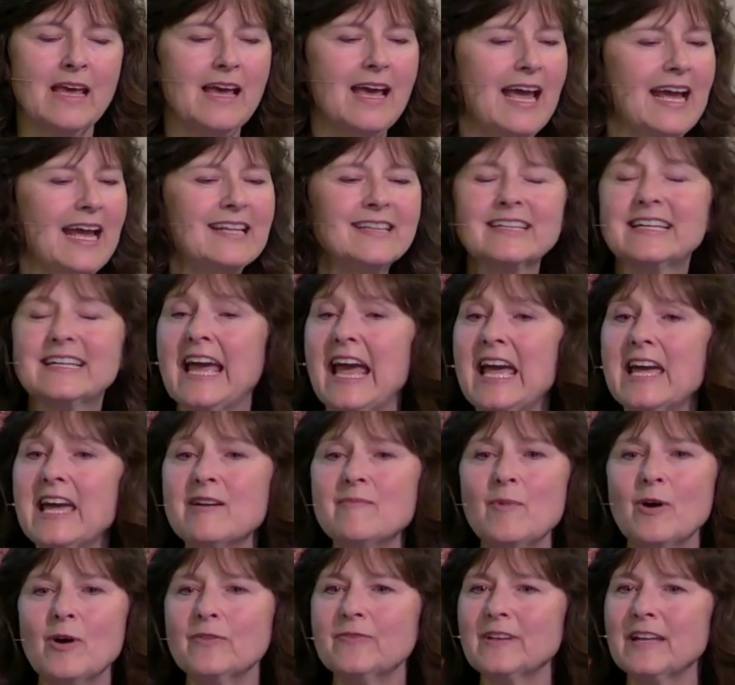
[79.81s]
In the
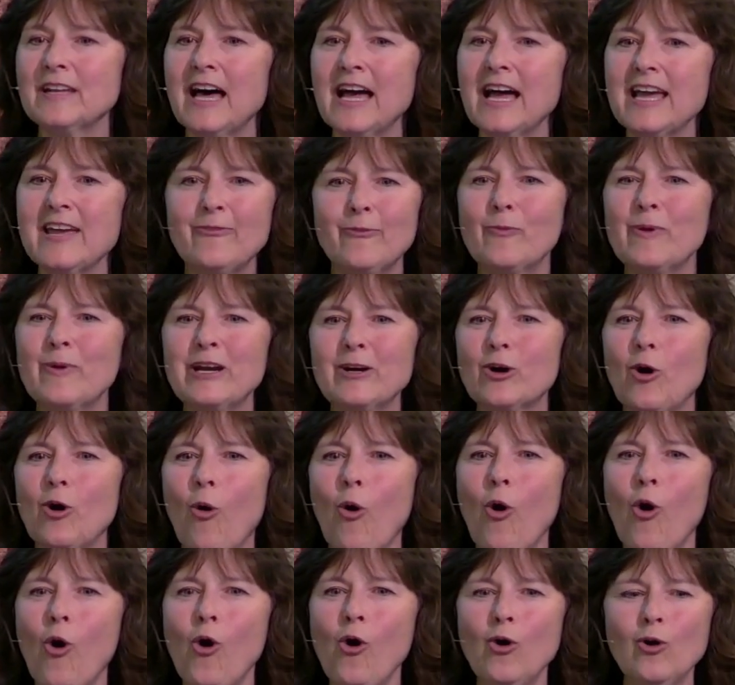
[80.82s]
game of life, we are
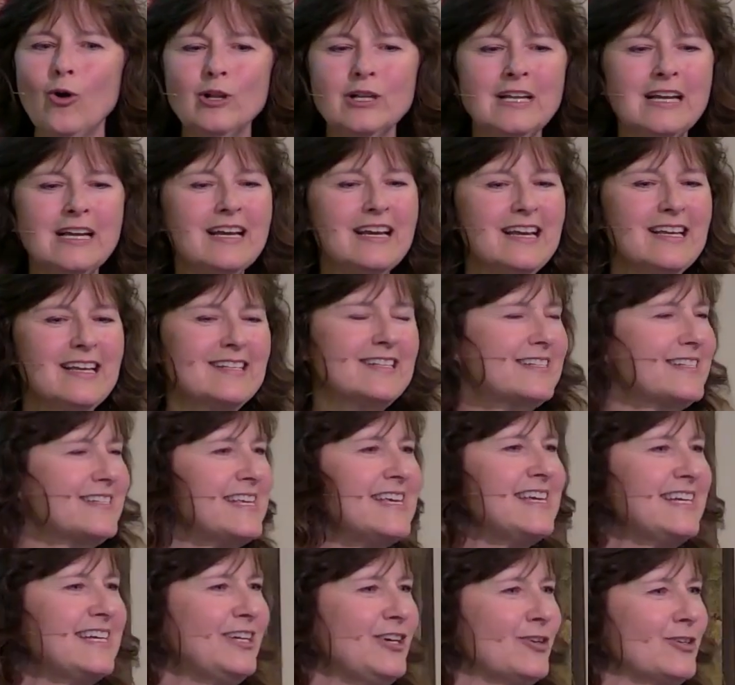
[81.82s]
all
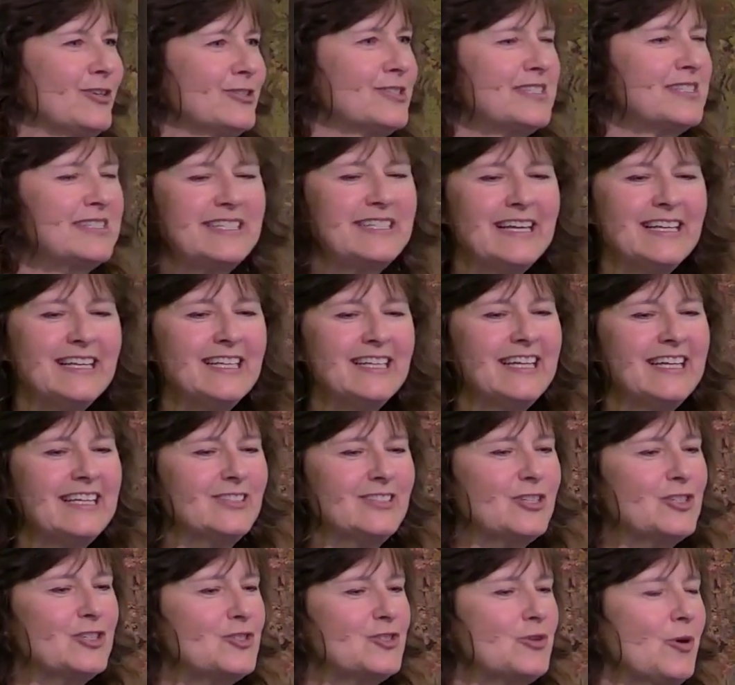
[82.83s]
seekers,
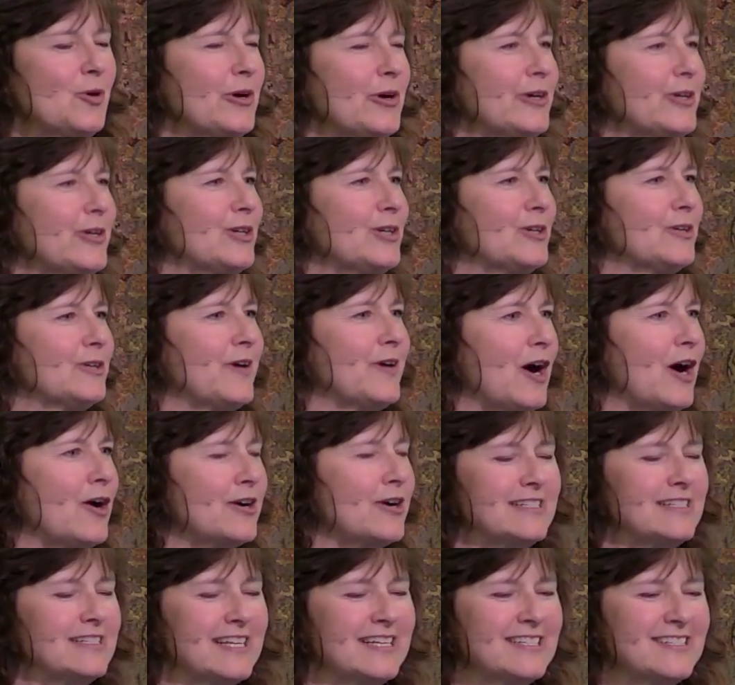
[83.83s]
tilling the soil of our
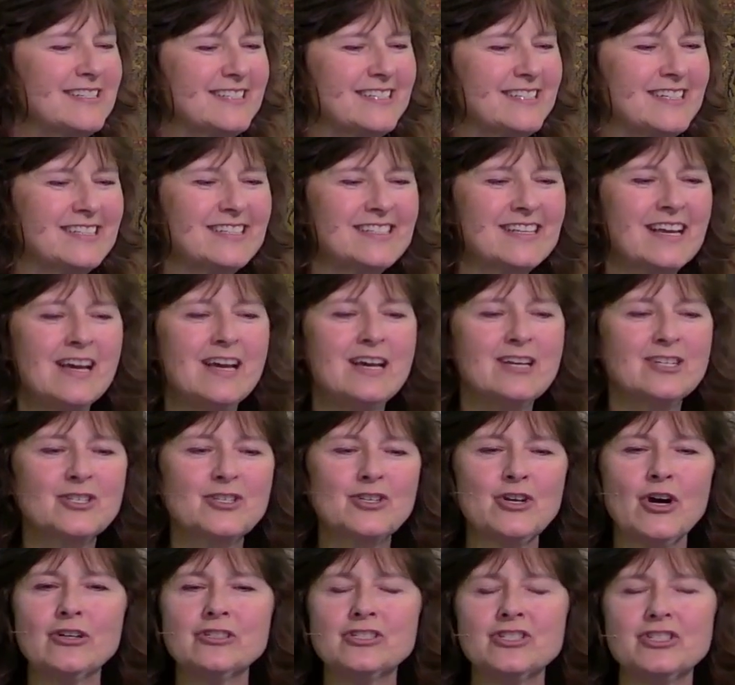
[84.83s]
existence,
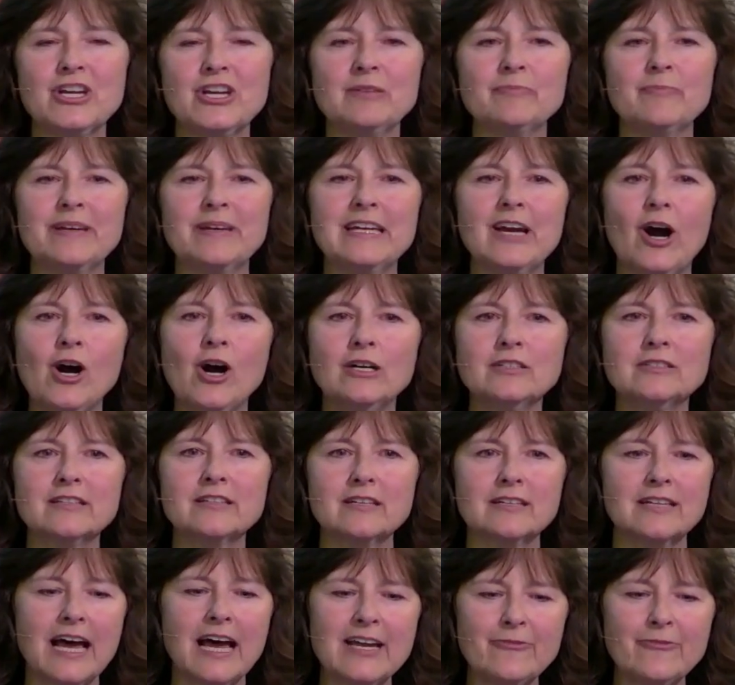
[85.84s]
searching beyond the
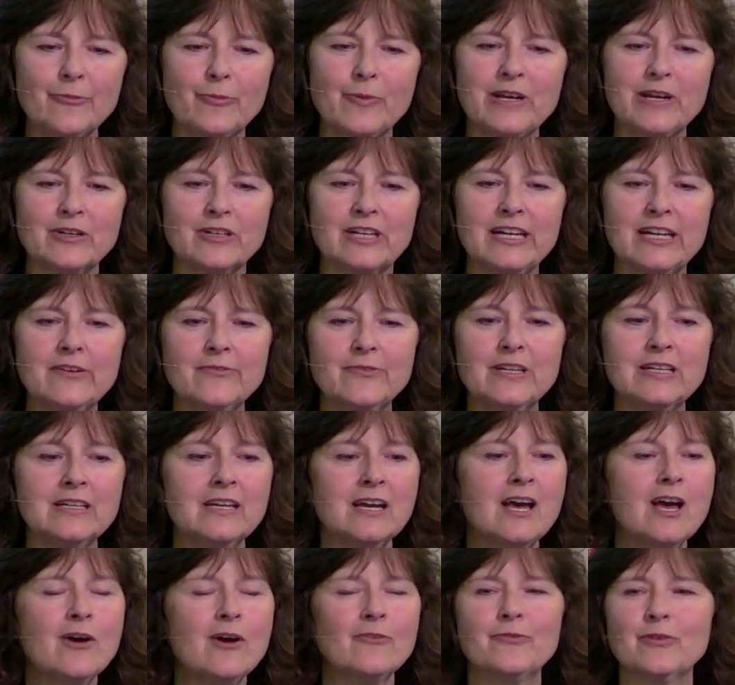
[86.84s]
life we are given
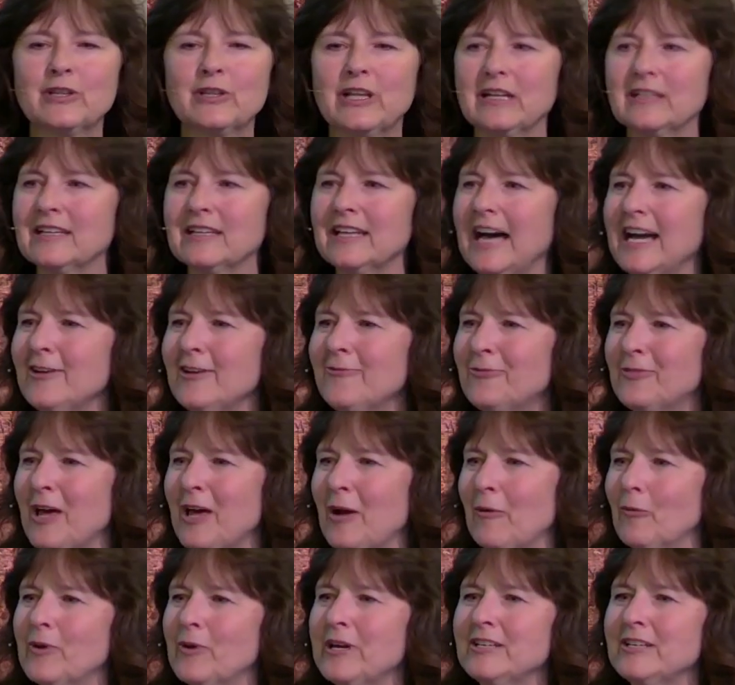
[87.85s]
for the life
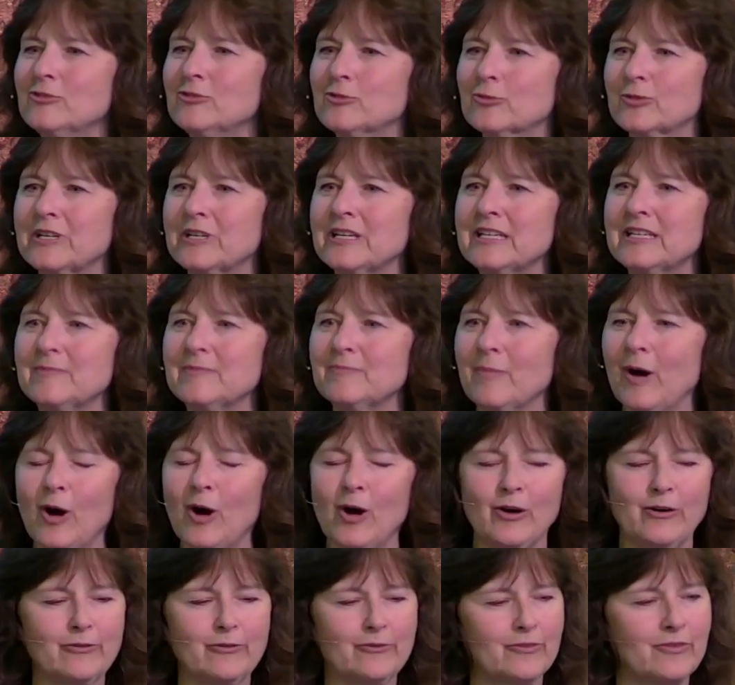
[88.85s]
that we dream
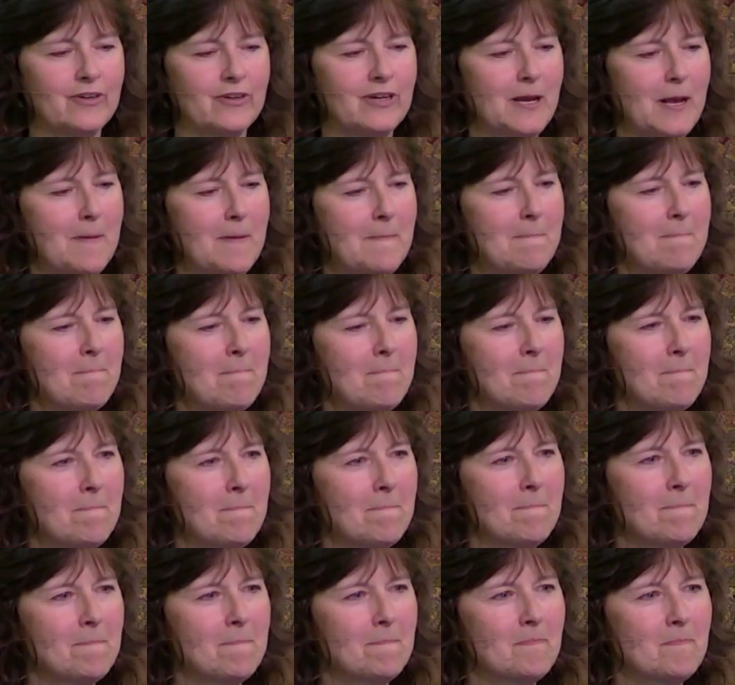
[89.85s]
of.
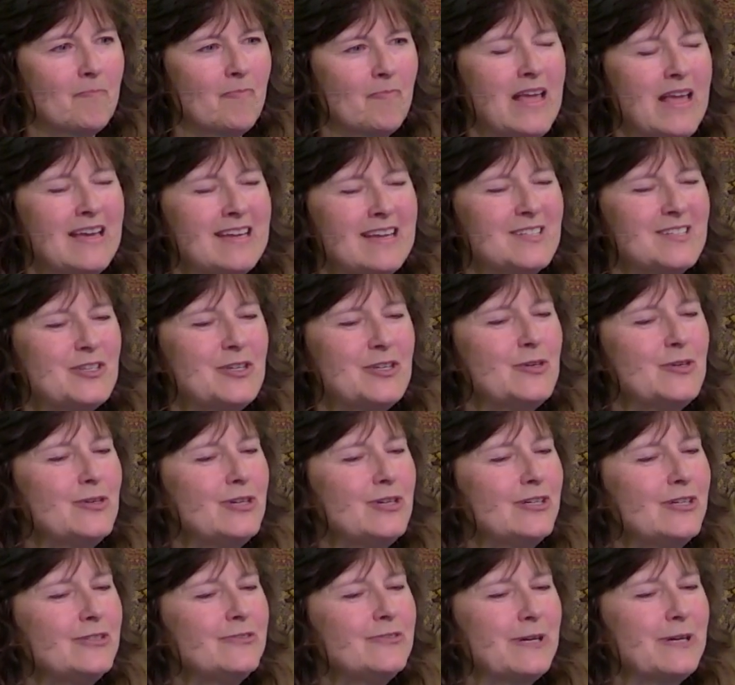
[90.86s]
Sue
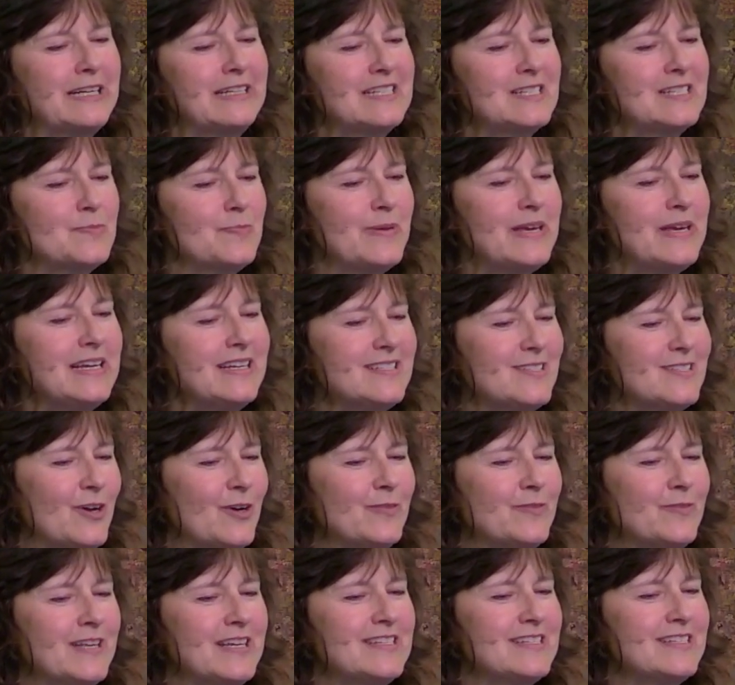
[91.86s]
Ludwig speaks
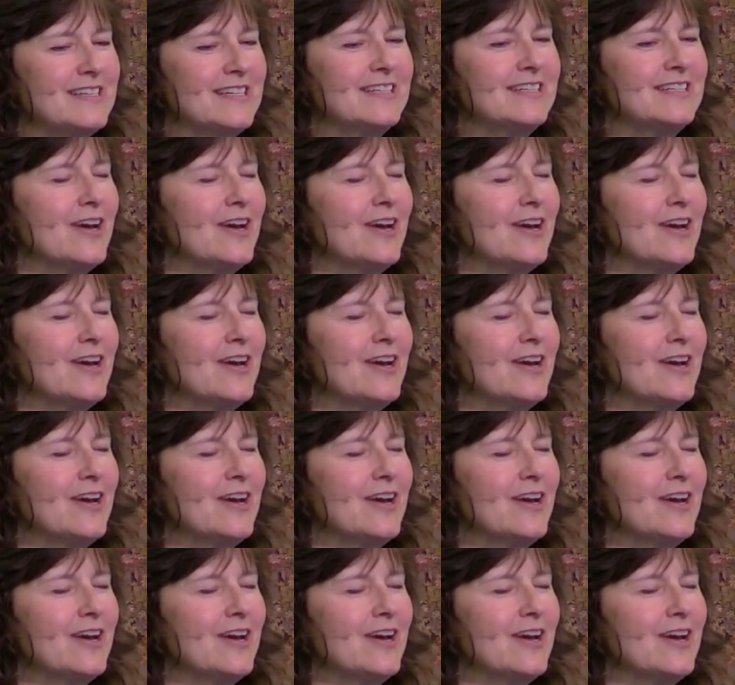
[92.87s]
of this in